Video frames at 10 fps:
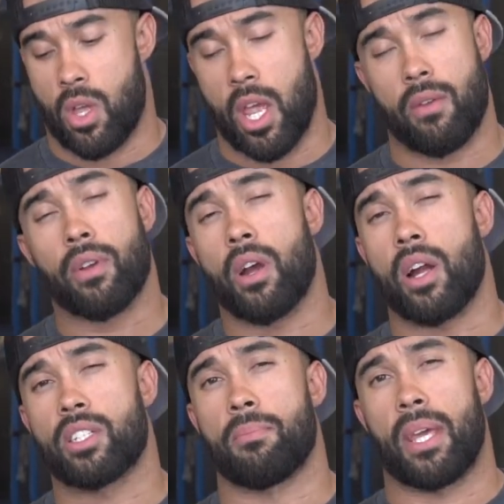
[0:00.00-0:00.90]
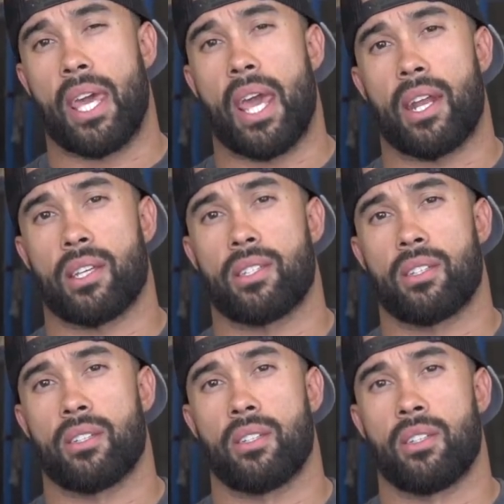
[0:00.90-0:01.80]
In regards to
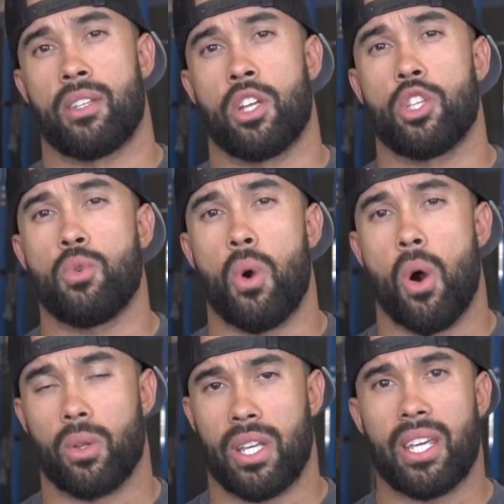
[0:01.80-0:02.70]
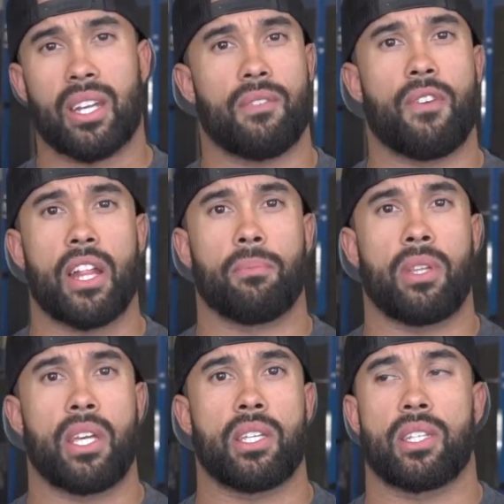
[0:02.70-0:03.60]
mechanics, you only can develop
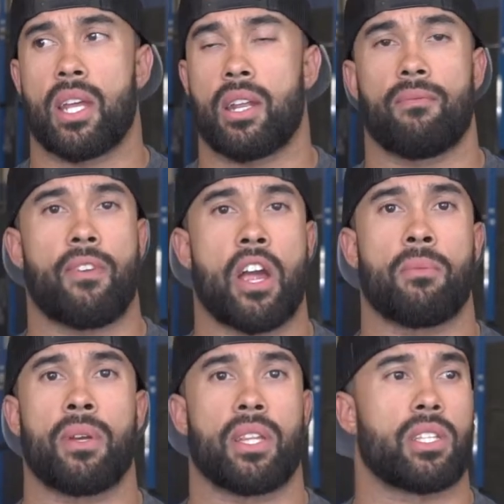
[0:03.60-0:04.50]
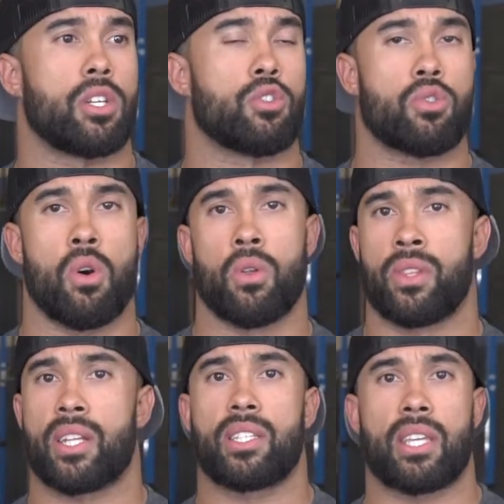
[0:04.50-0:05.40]
these in an environment that's controlled
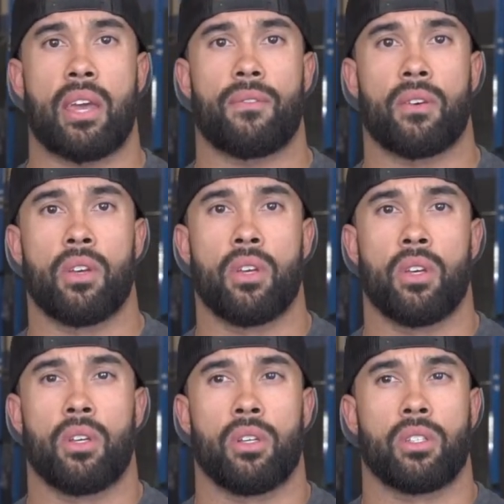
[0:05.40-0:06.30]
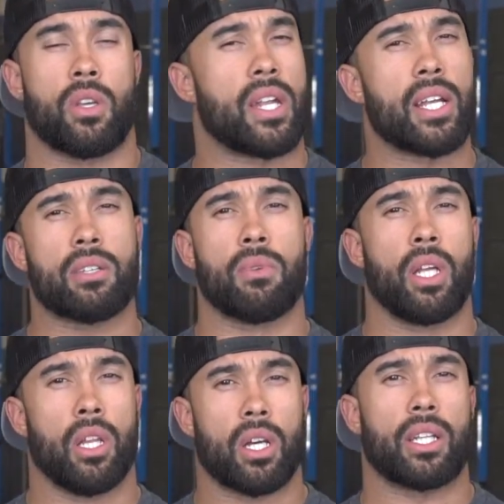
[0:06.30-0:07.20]
and that's safe. So that doesn't really
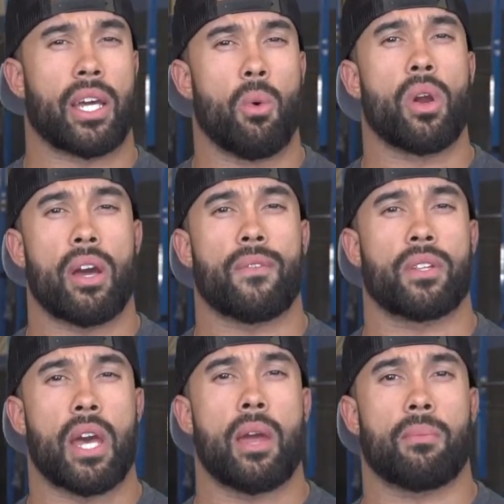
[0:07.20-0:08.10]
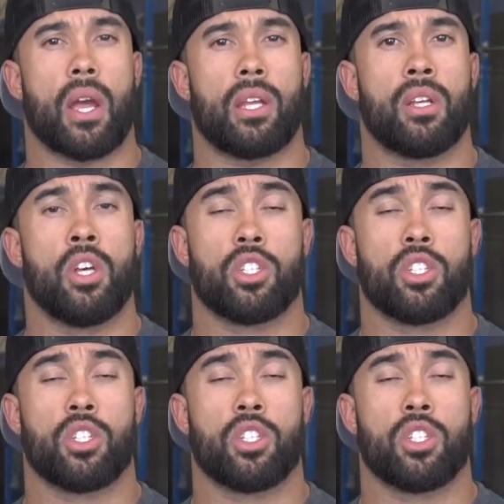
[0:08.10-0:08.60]
look like a workout for time, right?